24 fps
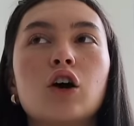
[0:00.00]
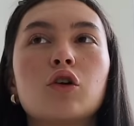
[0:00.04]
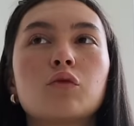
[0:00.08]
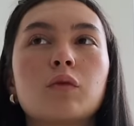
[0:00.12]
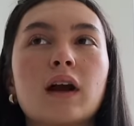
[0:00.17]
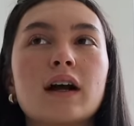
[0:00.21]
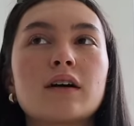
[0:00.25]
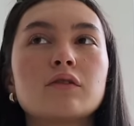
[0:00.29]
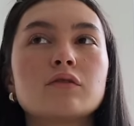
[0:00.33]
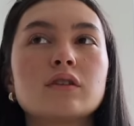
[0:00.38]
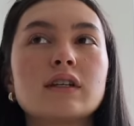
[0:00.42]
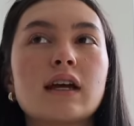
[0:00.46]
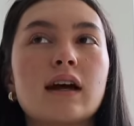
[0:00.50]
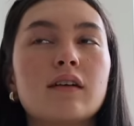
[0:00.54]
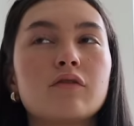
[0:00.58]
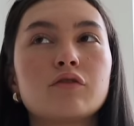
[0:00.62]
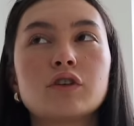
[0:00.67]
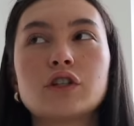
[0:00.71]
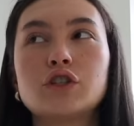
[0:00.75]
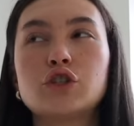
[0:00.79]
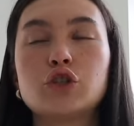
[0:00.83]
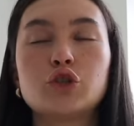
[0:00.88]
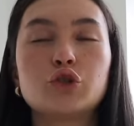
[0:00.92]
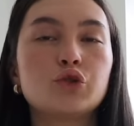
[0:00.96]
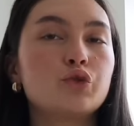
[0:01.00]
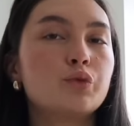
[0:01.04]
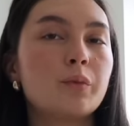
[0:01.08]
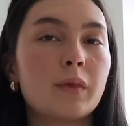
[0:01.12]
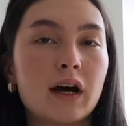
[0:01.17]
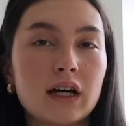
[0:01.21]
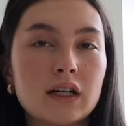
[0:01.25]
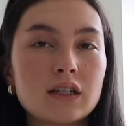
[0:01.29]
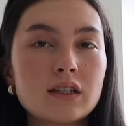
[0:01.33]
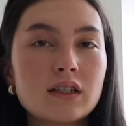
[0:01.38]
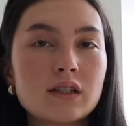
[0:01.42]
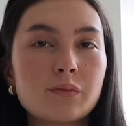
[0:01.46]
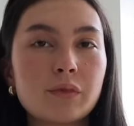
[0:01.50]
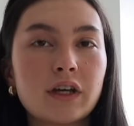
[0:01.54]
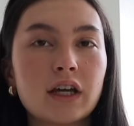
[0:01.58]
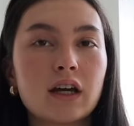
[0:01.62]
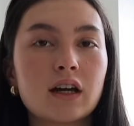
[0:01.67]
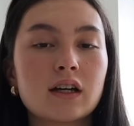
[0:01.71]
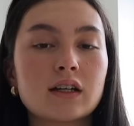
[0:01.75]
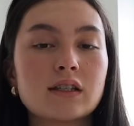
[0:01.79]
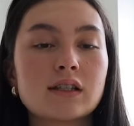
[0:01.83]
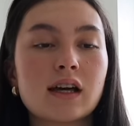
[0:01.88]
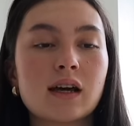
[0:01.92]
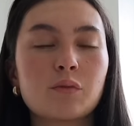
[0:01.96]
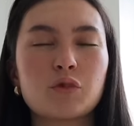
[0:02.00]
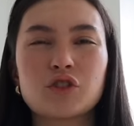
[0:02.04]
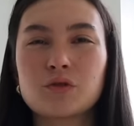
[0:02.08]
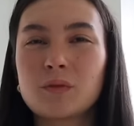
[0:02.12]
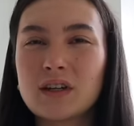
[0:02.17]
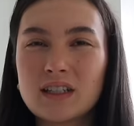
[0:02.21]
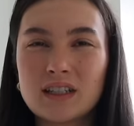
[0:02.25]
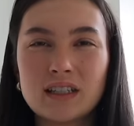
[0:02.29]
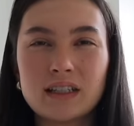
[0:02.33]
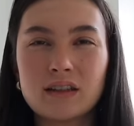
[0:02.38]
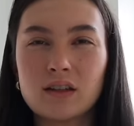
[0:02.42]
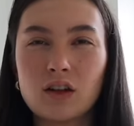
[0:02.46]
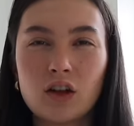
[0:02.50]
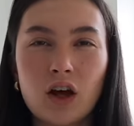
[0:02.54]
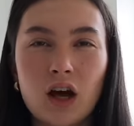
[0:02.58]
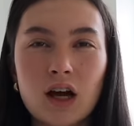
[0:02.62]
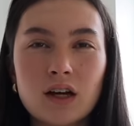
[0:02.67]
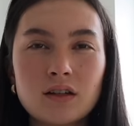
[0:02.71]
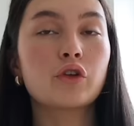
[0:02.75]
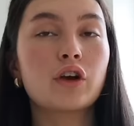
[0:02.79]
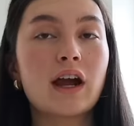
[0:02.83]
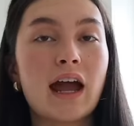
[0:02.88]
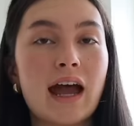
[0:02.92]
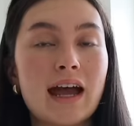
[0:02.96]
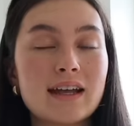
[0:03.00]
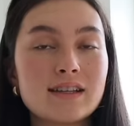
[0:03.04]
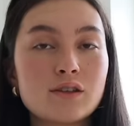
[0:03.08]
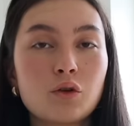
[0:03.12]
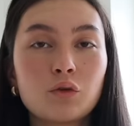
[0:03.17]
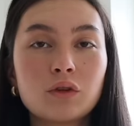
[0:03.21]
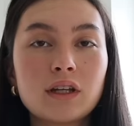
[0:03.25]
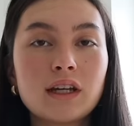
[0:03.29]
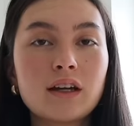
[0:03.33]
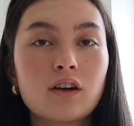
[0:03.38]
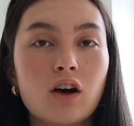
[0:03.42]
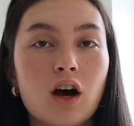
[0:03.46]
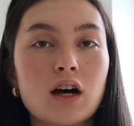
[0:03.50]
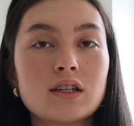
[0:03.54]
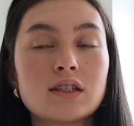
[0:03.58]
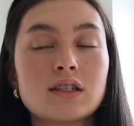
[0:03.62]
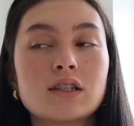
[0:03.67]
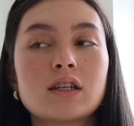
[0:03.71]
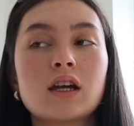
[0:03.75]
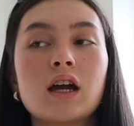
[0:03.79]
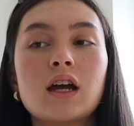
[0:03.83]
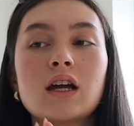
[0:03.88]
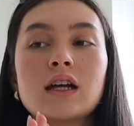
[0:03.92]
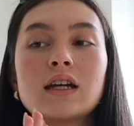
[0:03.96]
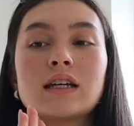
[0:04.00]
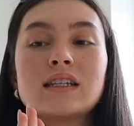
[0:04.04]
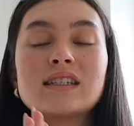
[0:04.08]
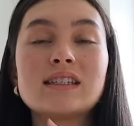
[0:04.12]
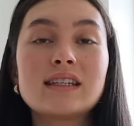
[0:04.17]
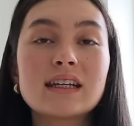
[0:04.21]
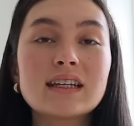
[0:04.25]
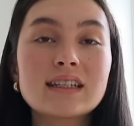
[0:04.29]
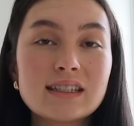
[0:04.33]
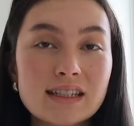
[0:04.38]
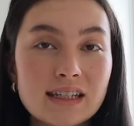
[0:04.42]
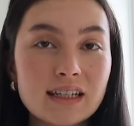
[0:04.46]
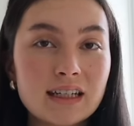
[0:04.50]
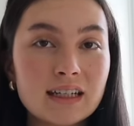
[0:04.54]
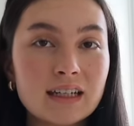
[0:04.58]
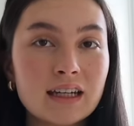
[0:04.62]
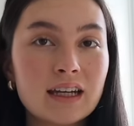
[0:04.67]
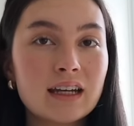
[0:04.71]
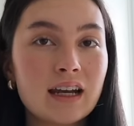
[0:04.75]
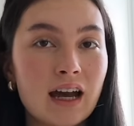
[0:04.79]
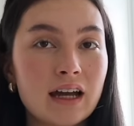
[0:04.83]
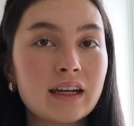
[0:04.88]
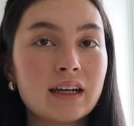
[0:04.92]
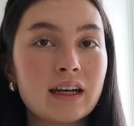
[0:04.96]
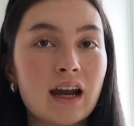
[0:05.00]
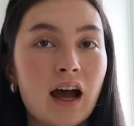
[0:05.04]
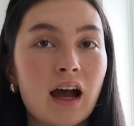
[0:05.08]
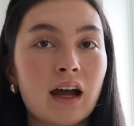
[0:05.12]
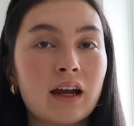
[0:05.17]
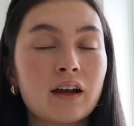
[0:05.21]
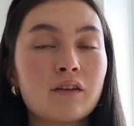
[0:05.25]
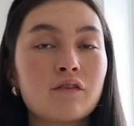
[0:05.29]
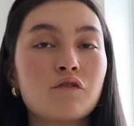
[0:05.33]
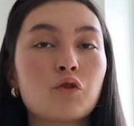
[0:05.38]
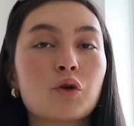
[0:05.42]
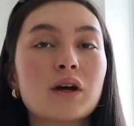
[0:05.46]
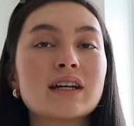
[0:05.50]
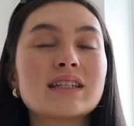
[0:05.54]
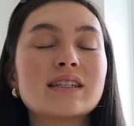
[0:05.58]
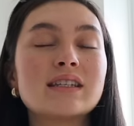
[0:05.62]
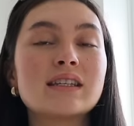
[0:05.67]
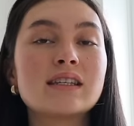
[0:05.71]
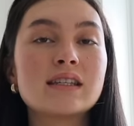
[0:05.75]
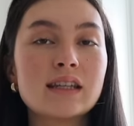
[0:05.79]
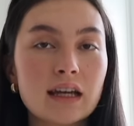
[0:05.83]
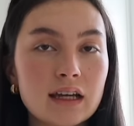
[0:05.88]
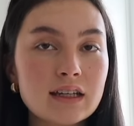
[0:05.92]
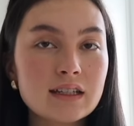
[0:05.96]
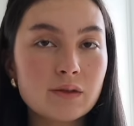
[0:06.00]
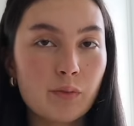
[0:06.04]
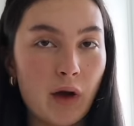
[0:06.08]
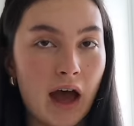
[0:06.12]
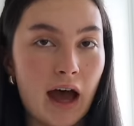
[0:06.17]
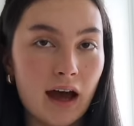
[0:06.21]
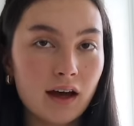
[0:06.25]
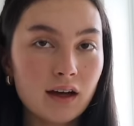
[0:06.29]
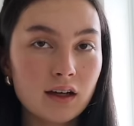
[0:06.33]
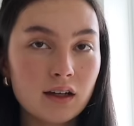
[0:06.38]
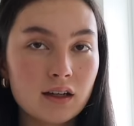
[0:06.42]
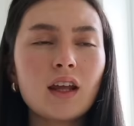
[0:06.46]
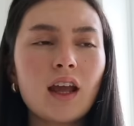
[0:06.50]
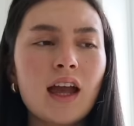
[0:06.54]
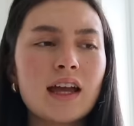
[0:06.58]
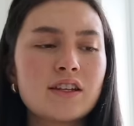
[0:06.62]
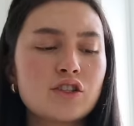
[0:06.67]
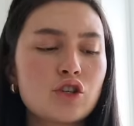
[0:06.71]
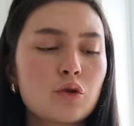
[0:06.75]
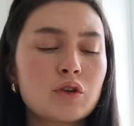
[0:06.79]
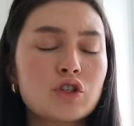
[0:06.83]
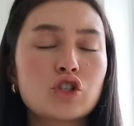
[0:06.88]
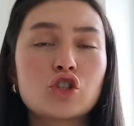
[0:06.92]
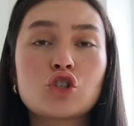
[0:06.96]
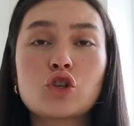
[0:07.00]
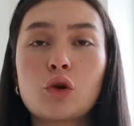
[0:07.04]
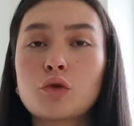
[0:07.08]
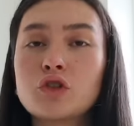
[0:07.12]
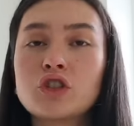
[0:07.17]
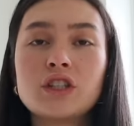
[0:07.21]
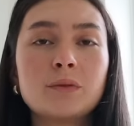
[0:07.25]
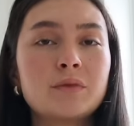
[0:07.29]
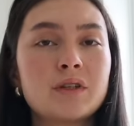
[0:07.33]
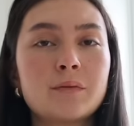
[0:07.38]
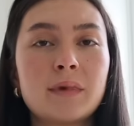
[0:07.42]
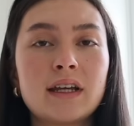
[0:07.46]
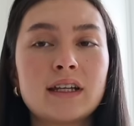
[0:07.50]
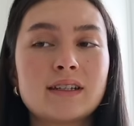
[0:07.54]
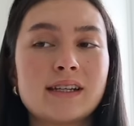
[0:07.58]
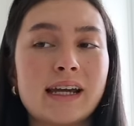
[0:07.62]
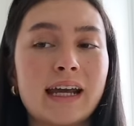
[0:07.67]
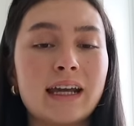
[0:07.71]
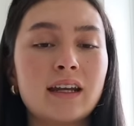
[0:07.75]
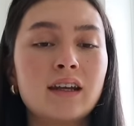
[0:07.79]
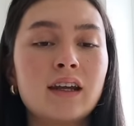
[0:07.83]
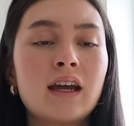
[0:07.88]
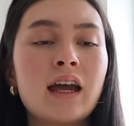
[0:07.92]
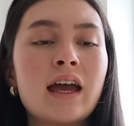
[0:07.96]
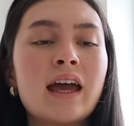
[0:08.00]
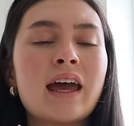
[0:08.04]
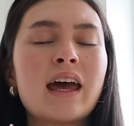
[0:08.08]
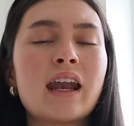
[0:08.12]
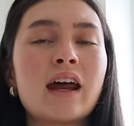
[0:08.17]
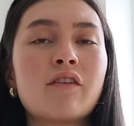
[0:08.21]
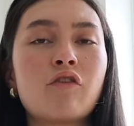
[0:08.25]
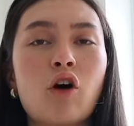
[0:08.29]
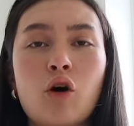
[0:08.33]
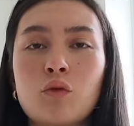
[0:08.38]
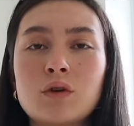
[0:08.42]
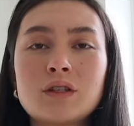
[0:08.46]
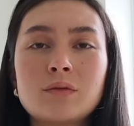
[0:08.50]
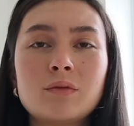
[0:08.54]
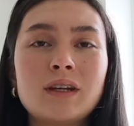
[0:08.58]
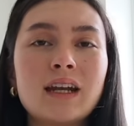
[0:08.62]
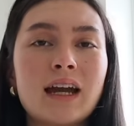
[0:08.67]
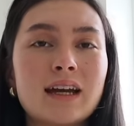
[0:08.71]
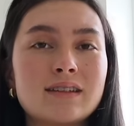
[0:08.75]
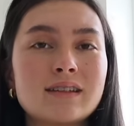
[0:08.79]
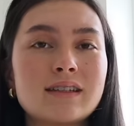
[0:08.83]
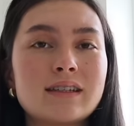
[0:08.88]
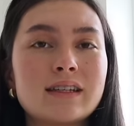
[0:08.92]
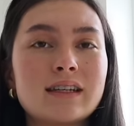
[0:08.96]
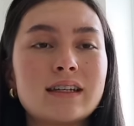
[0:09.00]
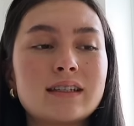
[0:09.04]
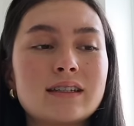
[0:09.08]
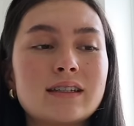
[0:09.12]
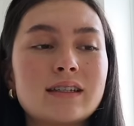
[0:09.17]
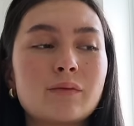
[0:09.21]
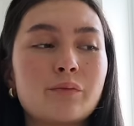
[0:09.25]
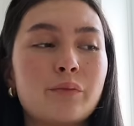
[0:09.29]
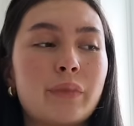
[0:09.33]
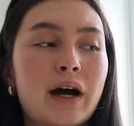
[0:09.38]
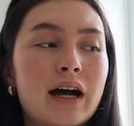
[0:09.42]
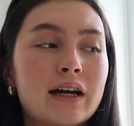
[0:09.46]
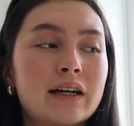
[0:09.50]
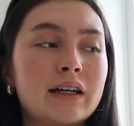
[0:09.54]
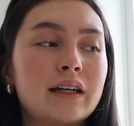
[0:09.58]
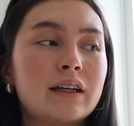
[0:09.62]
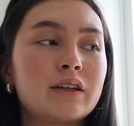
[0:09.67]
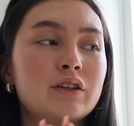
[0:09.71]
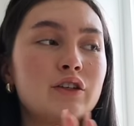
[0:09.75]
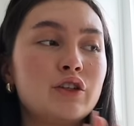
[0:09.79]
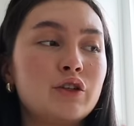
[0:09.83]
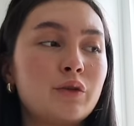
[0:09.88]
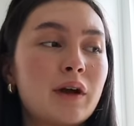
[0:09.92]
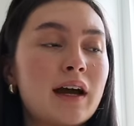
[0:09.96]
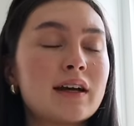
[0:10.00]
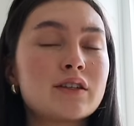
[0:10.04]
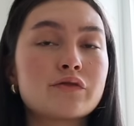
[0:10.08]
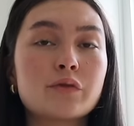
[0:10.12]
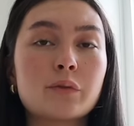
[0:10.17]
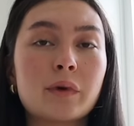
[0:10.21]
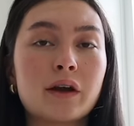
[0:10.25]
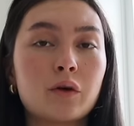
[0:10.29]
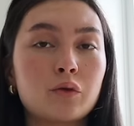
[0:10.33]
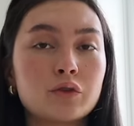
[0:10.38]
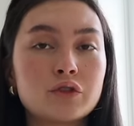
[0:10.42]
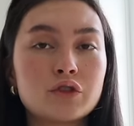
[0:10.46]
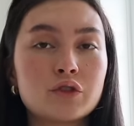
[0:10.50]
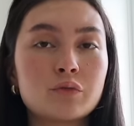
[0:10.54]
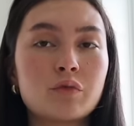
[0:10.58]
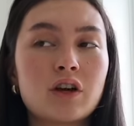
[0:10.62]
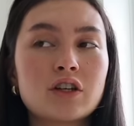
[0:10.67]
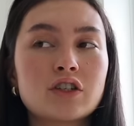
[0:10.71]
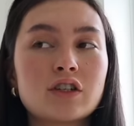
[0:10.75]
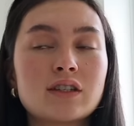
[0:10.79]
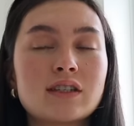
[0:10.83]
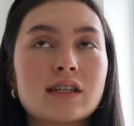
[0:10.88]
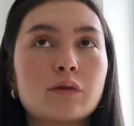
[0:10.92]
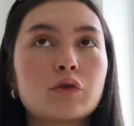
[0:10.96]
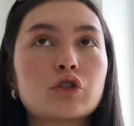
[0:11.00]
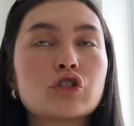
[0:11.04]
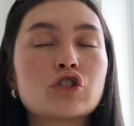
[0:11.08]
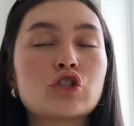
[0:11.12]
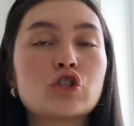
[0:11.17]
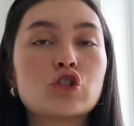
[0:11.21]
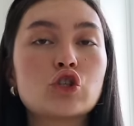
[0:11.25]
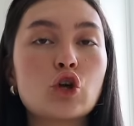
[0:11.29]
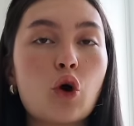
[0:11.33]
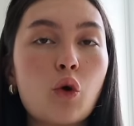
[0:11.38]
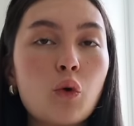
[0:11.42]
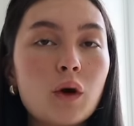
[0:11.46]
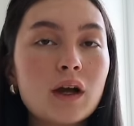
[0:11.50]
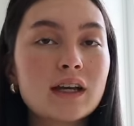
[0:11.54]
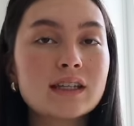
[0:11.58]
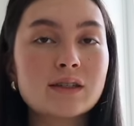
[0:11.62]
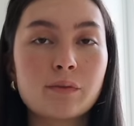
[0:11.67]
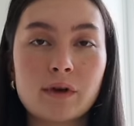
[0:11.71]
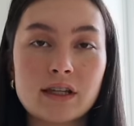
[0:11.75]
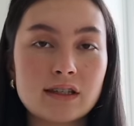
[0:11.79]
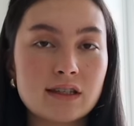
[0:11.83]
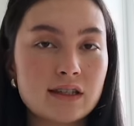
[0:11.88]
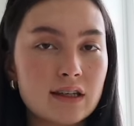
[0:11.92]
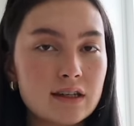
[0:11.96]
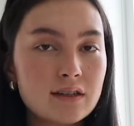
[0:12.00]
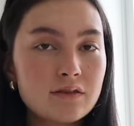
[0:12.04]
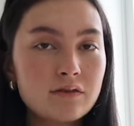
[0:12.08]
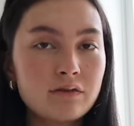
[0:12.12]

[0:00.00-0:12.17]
around every 2 months because I brush my teeth a lot. The heads only cost $16.99 for a 6-pack, and so it's so cheap to maintain, and I've always been hesitant buying new heads for my old toothbrush because they were so expensive.